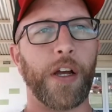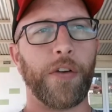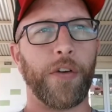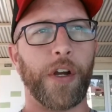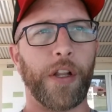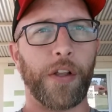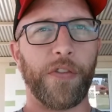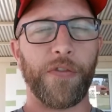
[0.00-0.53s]

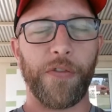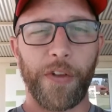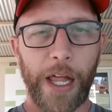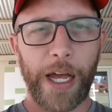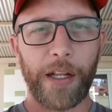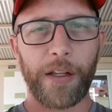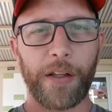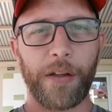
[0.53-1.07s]
really
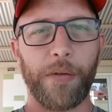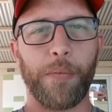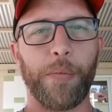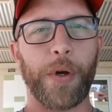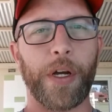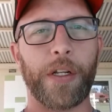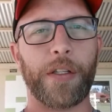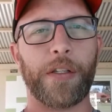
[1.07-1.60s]
flat,
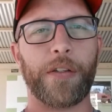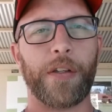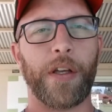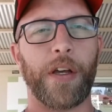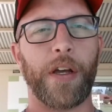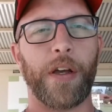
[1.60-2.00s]
but